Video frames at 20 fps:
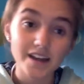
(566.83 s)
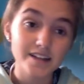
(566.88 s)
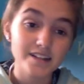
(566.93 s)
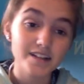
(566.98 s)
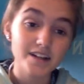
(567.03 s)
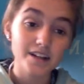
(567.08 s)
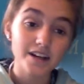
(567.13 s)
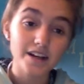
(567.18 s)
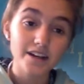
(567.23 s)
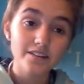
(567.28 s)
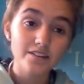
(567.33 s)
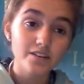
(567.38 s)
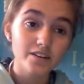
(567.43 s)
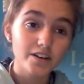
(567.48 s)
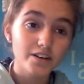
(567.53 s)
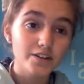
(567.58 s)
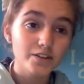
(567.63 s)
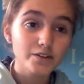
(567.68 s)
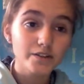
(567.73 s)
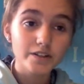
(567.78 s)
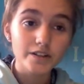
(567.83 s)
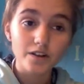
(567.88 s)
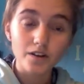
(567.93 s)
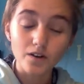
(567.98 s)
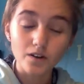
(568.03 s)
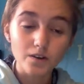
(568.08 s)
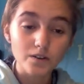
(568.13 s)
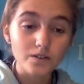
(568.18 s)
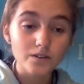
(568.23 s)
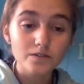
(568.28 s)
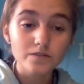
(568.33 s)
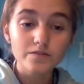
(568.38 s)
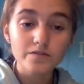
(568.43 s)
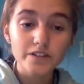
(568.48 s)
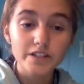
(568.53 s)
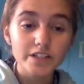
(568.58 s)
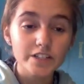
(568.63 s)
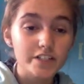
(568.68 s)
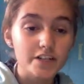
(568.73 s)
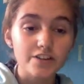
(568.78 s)
and I thought you could hold
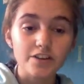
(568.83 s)
fish.